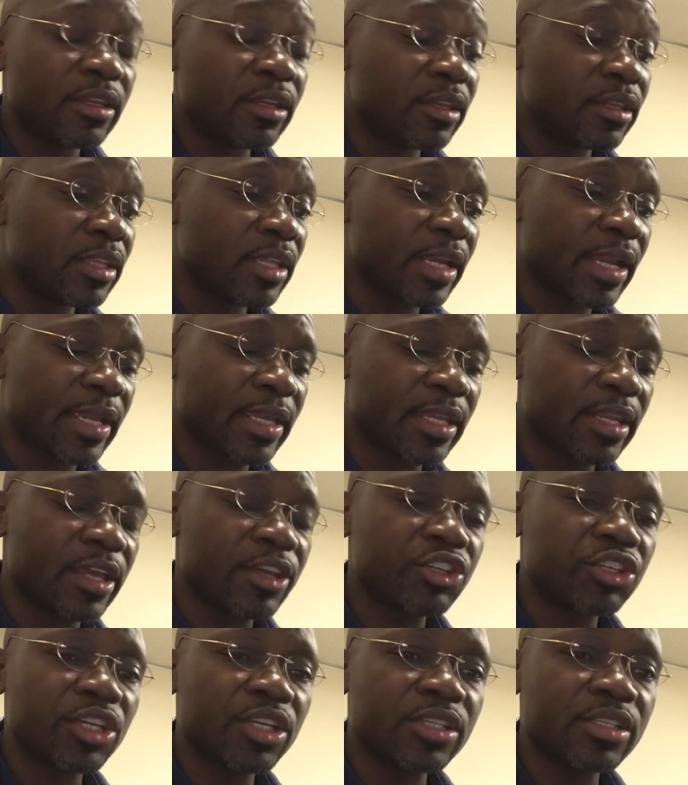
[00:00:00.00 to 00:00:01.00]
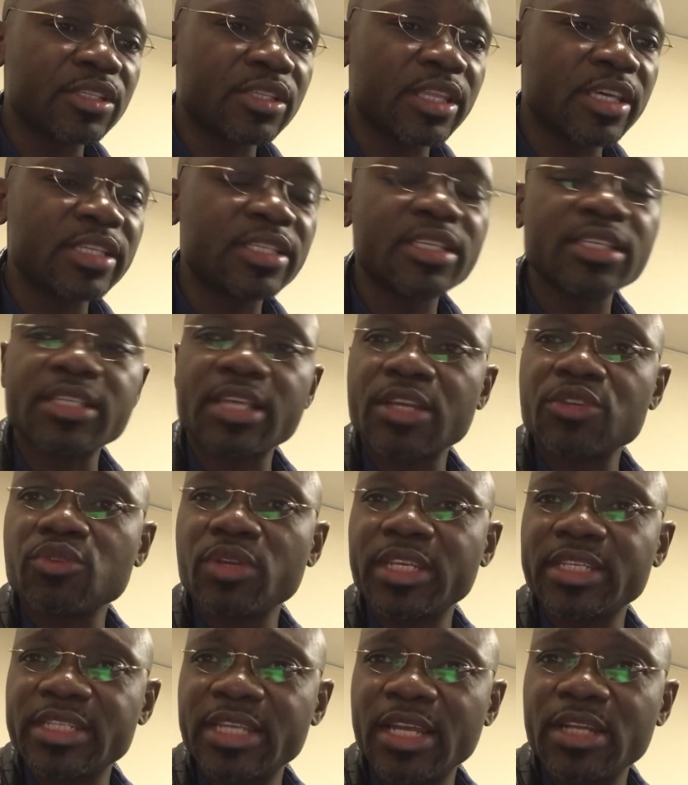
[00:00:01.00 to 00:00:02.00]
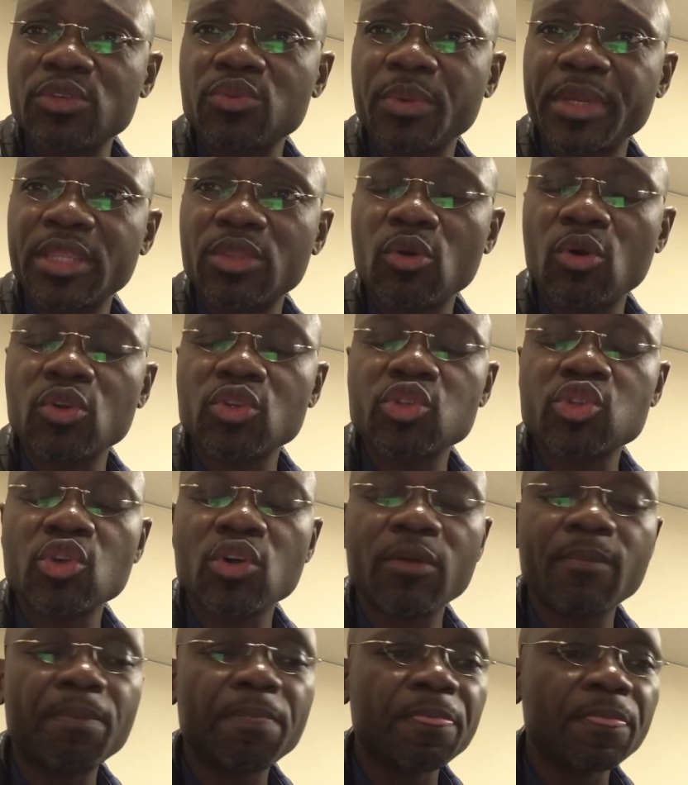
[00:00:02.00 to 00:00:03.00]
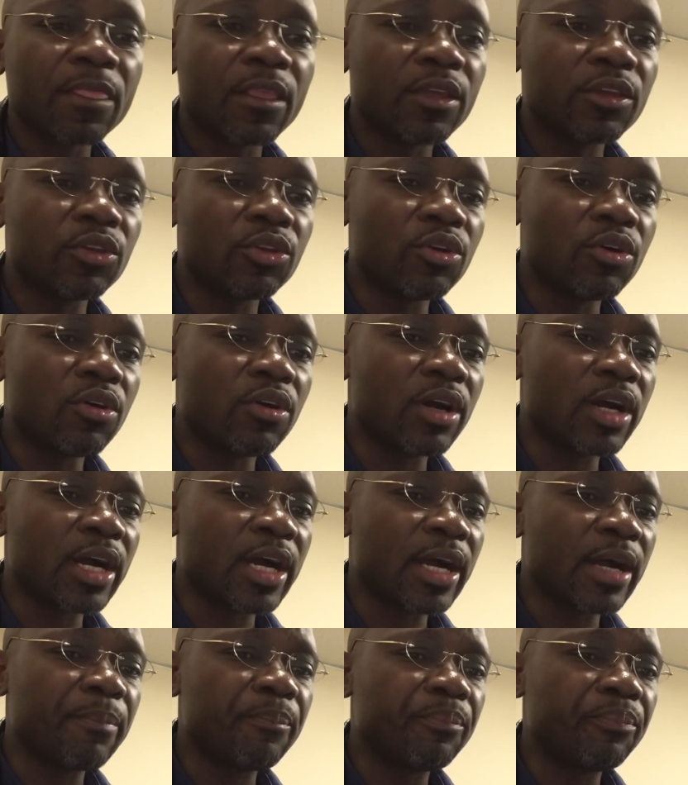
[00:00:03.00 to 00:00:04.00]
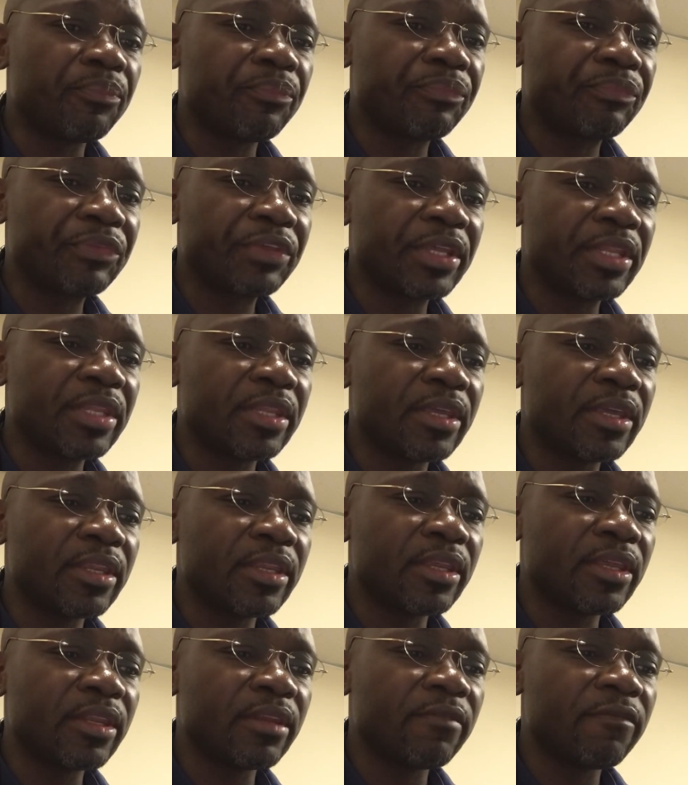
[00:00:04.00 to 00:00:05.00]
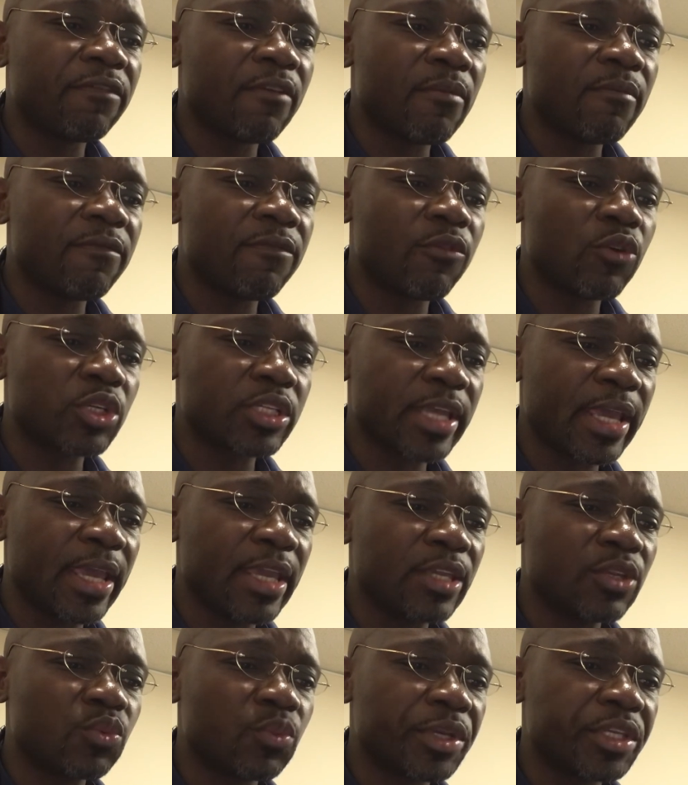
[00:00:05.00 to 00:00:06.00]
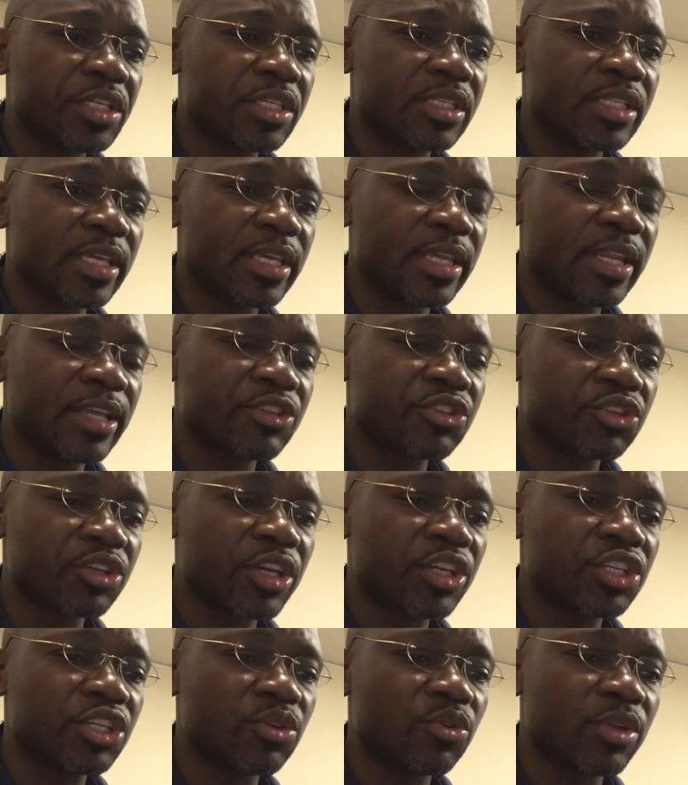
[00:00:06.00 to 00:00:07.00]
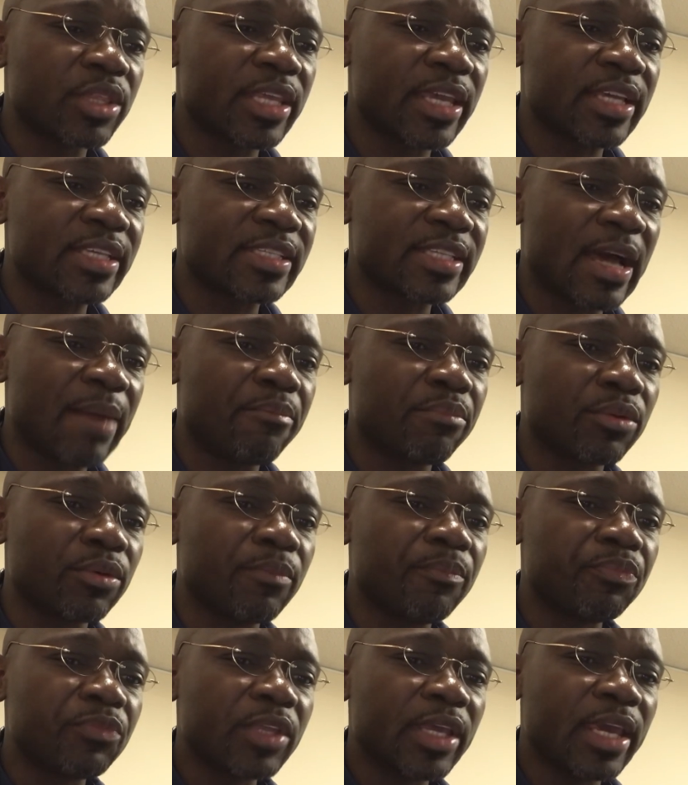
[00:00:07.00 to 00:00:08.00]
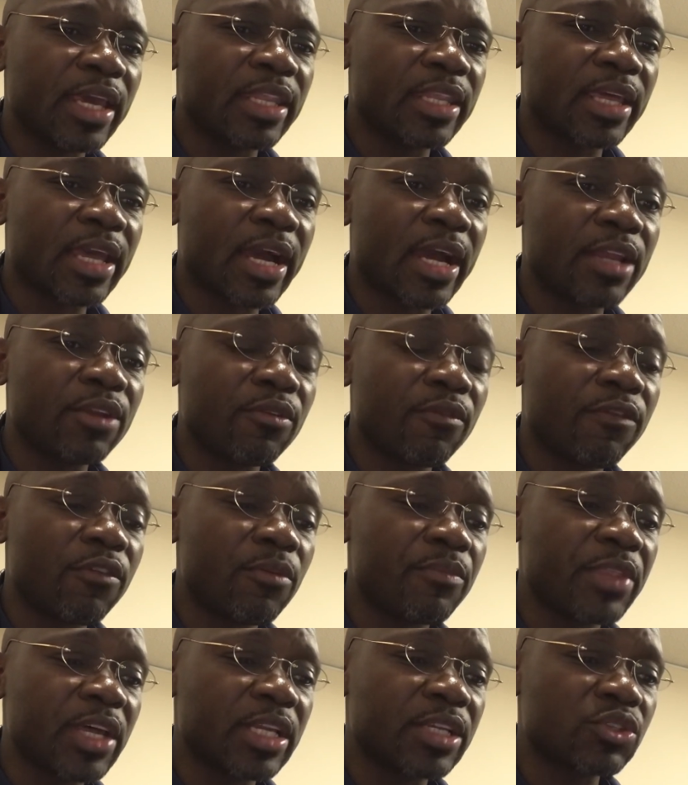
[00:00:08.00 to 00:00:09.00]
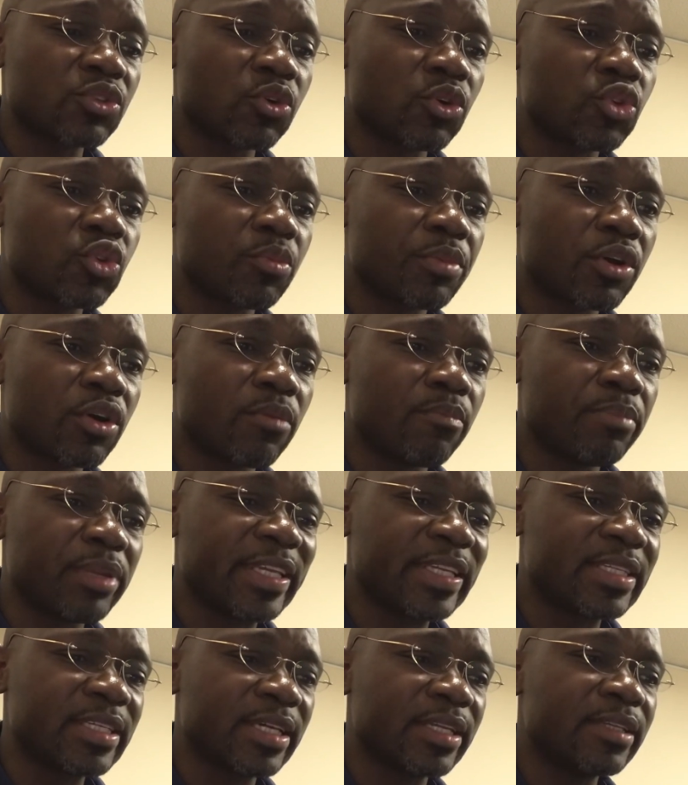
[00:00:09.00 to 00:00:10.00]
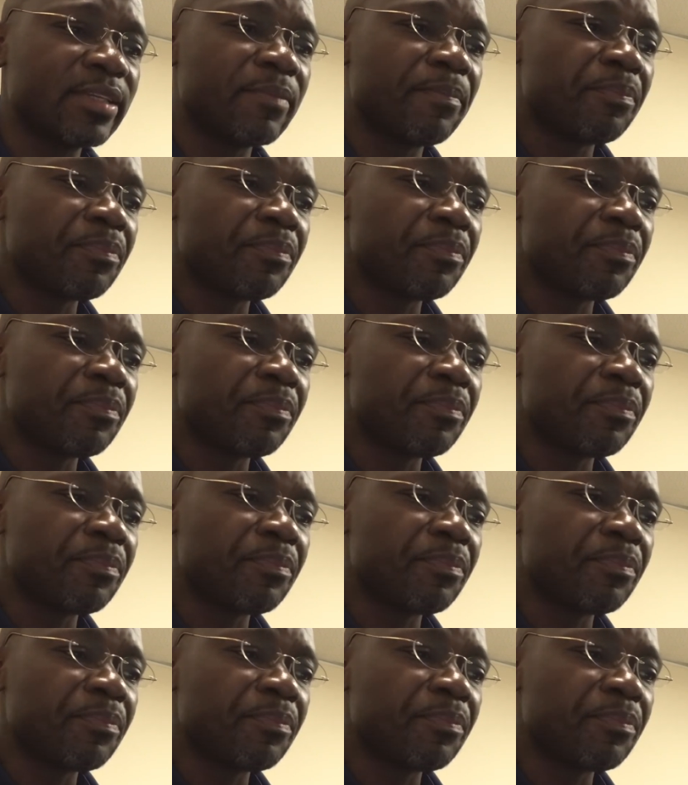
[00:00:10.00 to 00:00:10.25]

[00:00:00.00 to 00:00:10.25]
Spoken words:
the regulations. This is actually dealt with also in Form 48, which is the illustration or the example and the kind of form that has got to be completed.